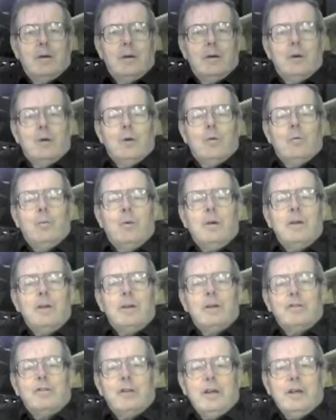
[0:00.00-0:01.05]
excuse me,
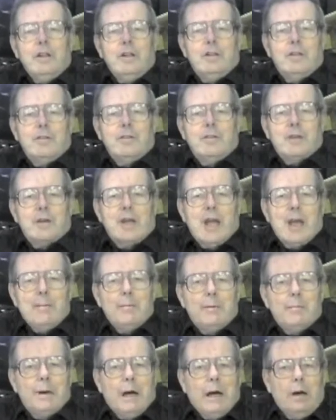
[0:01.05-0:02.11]
when
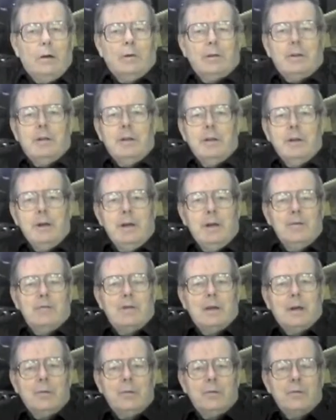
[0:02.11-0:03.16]
I first began running
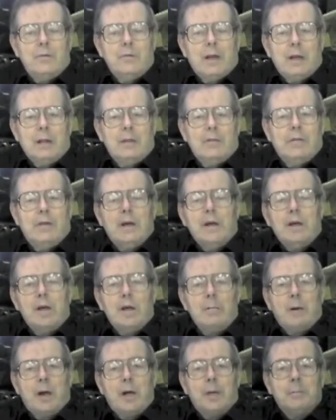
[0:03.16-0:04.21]
with the fire engines,
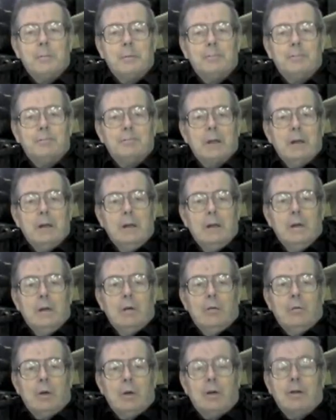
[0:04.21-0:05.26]

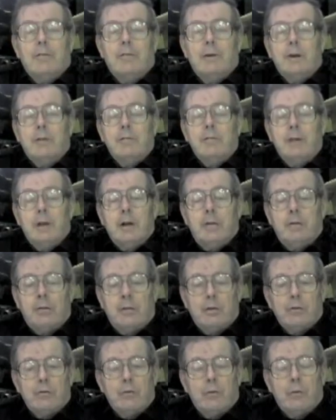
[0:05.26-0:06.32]
a lot of the
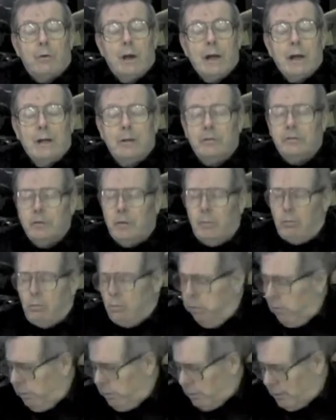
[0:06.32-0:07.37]
engines only had a
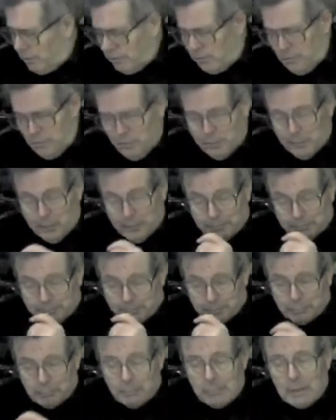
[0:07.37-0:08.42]
back step to
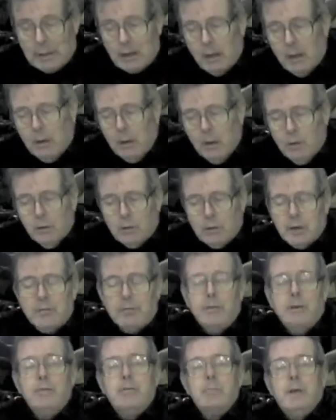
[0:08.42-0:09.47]
stand on.
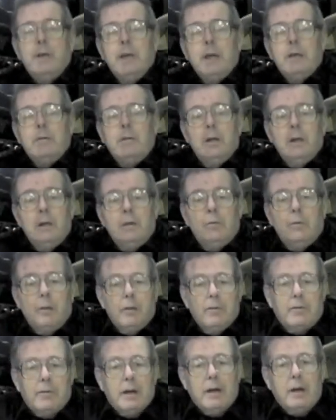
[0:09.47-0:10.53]
And
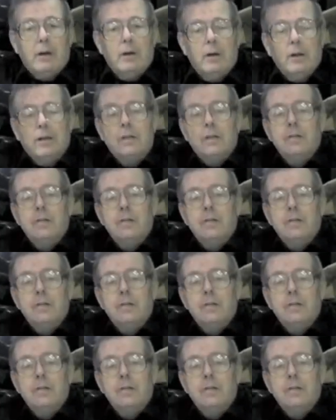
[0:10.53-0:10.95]
that's one of the